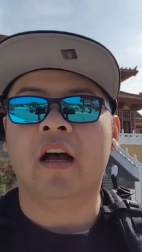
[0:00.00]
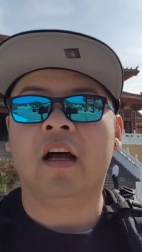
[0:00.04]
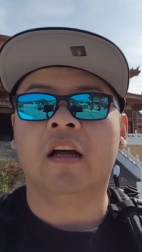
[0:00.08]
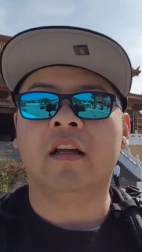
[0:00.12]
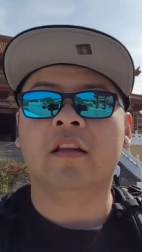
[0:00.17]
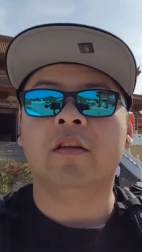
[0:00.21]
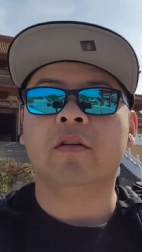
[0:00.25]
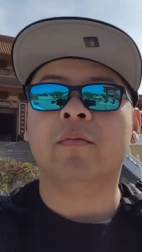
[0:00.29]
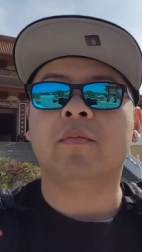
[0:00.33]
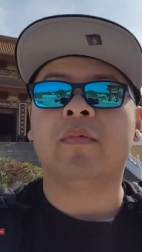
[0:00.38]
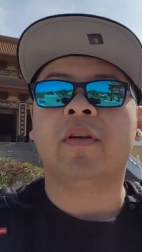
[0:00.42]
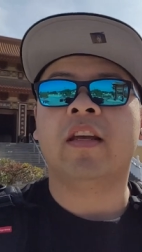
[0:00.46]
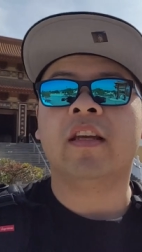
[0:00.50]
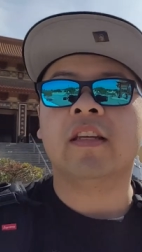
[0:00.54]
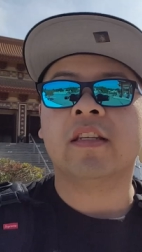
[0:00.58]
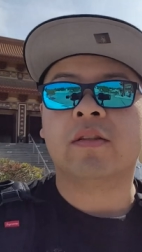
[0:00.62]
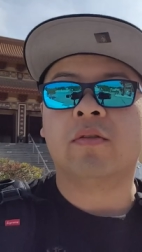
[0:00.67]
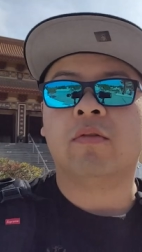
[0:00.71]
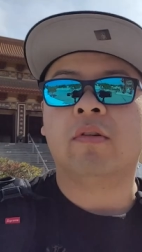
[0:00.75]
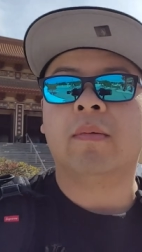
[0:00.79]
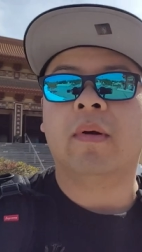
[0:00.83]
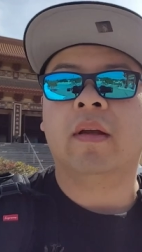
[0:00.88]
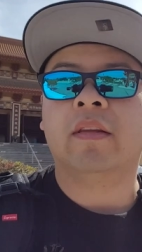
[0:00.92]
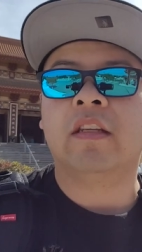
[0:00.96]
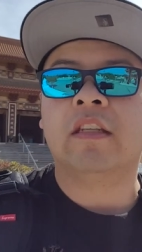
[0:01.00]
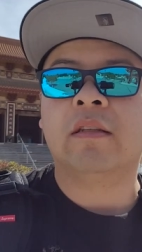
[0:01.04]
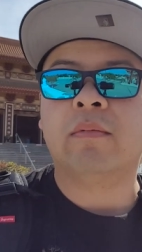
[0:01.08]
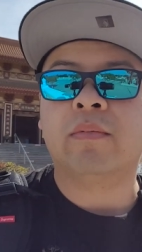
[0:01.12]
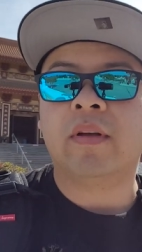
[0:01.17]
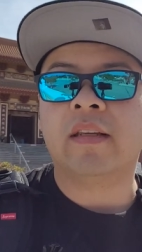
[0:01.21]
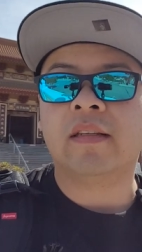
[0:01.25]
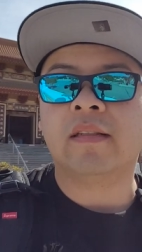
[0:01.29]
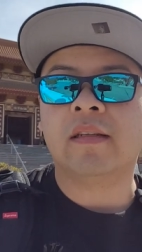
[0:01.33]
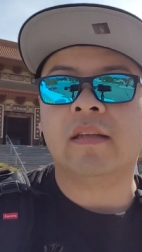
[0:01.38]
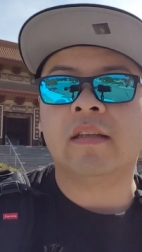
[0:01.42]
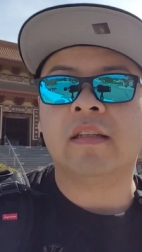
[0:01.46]
Uh, a little history about this
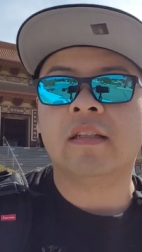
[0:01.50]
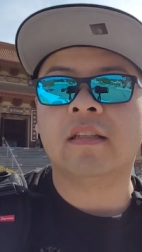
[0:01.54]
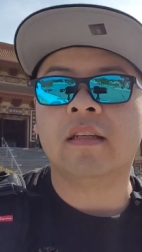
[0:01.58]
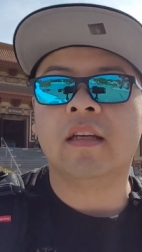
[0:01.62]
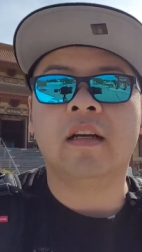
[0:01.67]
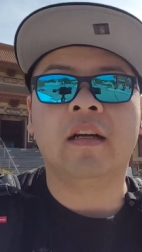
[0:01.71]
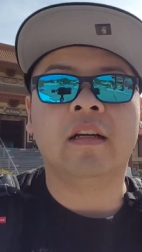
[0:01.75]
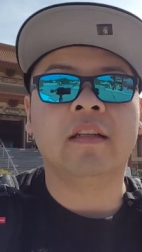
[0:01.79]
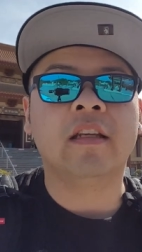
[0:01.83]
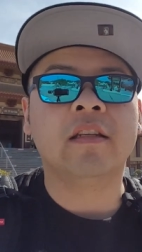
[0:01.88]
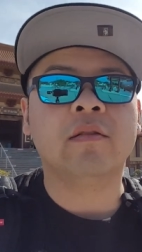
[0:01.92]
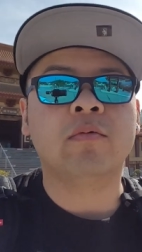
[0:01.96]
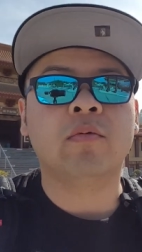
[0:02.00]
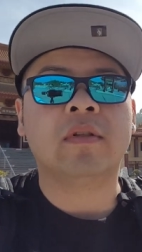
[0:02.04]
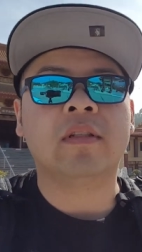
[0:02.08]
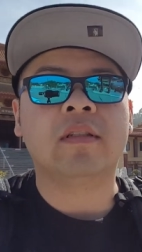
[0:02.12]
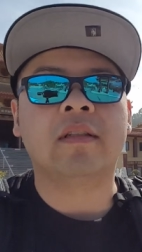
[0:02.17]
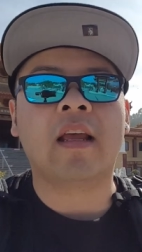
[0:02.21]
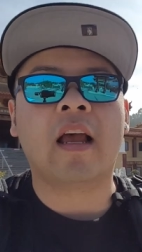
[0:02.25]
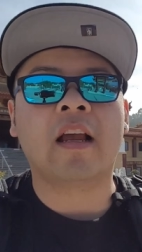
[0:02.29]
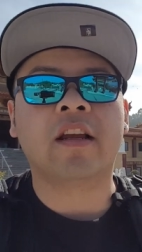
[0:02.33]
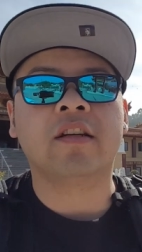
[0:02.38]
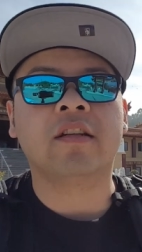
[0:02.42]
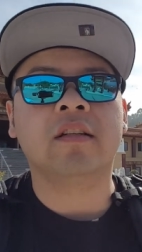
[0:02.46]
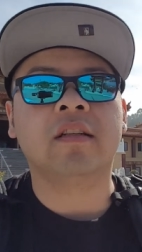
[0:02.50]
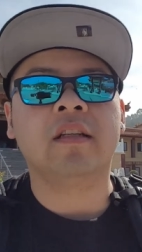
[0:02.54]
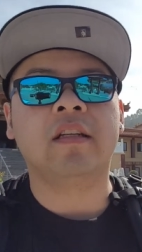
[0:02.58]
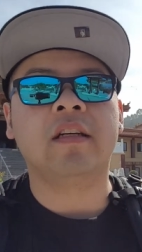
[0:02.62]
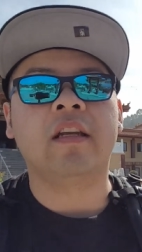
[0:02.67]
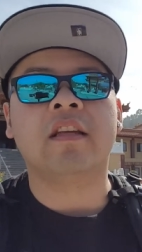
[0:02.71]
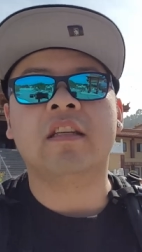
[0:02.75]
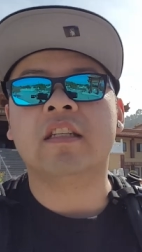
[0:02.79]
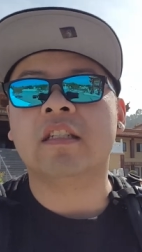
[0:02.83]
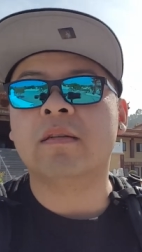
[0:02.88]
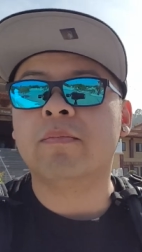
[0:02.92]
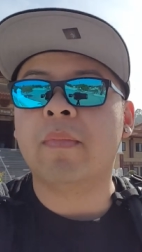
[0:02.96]
place is uh, this was
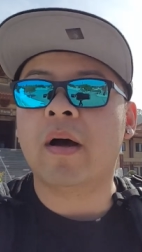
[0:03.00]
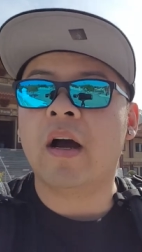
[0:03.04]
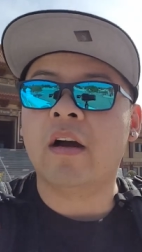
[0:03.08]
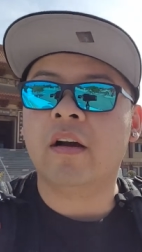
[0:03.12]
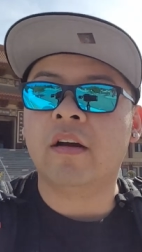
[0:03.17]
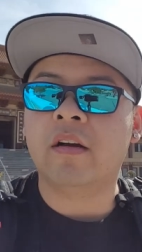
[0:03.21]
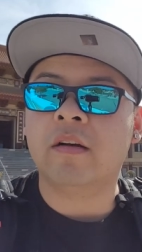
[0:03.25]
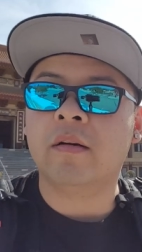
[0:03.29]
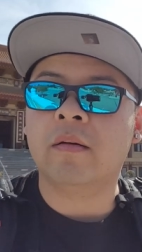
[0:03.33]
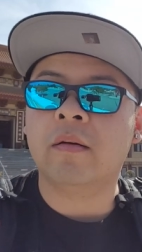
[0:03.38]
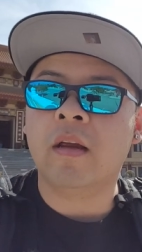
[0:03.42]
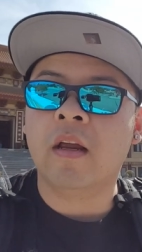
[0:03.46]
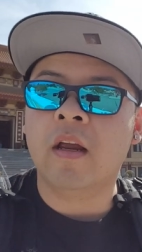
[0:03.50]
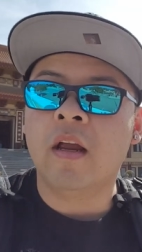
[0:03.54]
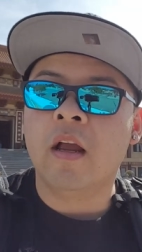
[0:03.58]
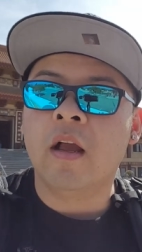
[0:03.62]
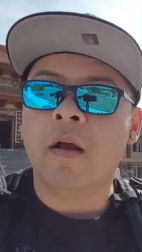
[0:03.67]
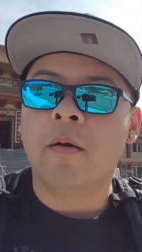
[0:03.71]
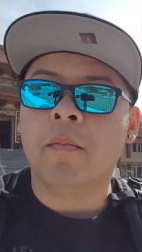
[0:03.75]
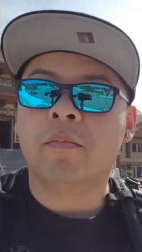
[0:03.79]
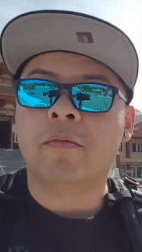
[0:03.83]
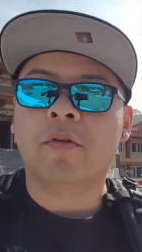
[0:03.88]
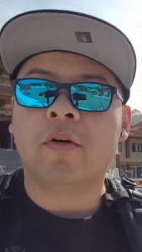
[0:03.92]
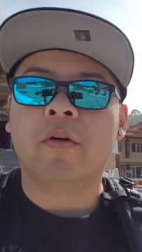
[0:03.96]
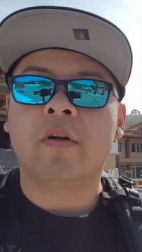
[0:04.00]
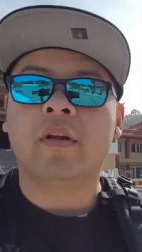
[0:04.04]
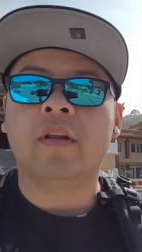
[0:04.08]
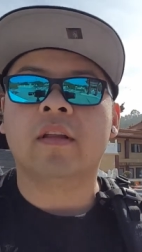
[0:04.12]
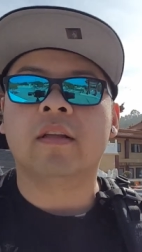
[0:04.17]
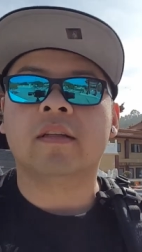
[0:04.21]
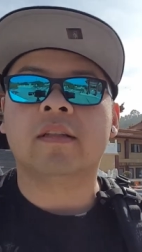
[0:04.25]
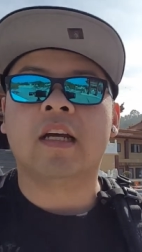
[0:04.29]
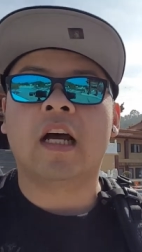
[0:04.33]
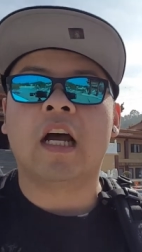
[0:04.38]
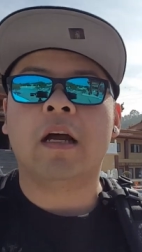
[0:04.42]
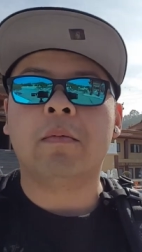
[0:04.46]
actually inspired during
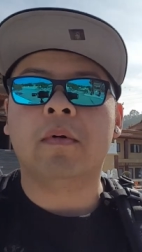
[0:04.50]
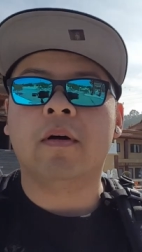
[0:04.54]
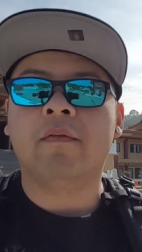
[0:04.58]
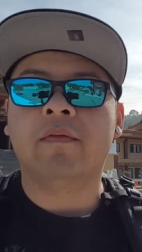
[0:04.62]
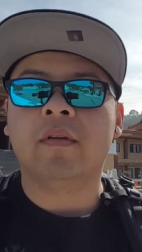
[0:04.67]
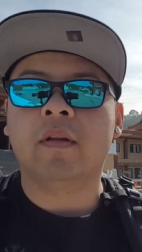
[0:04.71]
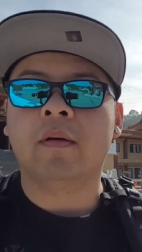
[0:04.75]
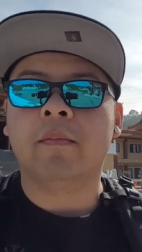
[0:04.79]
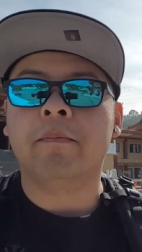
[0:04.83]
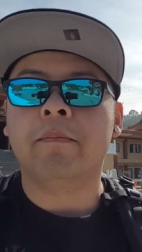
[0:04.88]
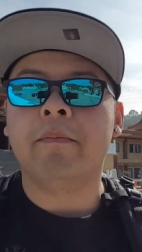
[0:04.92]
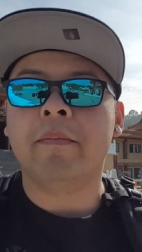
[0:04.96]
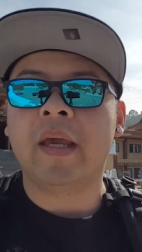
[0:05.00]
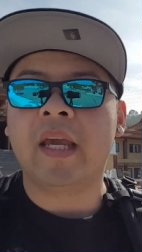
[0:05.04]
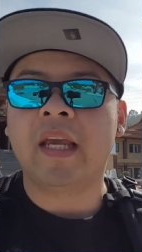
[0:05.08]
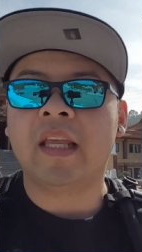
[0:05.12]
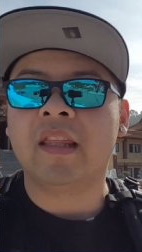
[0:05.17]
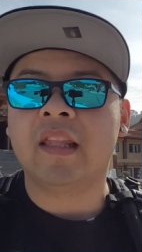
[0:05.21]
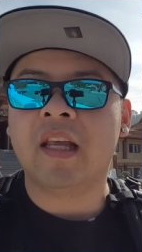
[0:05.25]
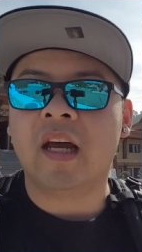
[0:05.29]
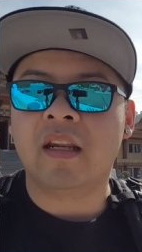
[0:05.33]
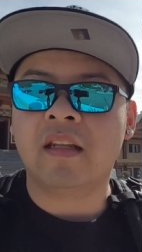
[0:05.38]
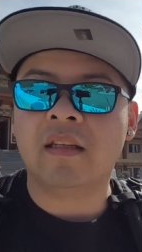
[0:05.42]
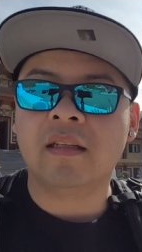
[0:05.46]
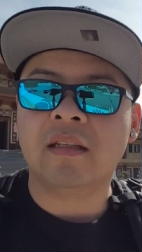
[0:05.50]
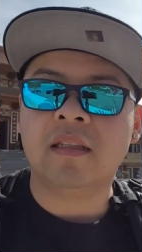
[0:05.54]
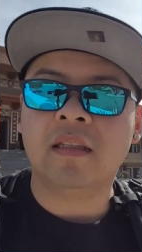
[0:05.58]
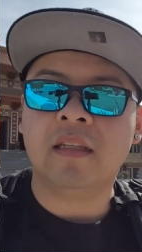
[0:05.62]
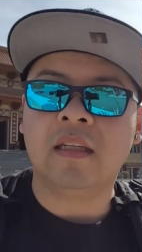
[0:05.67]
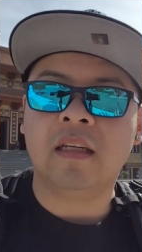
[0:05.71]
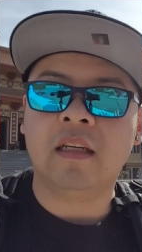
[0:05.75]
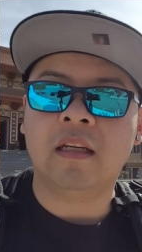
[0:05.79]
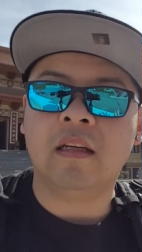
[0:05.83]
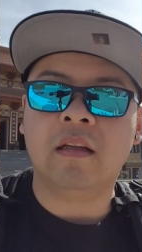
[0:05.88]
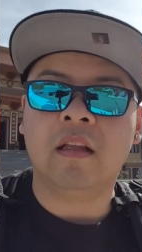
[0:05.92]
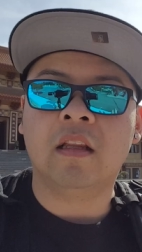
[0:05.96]
the time of the Ming
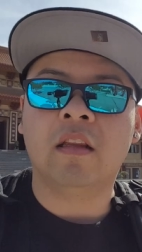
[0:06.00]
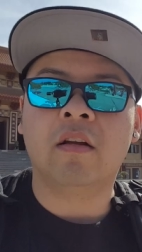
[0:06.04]
Dynasty.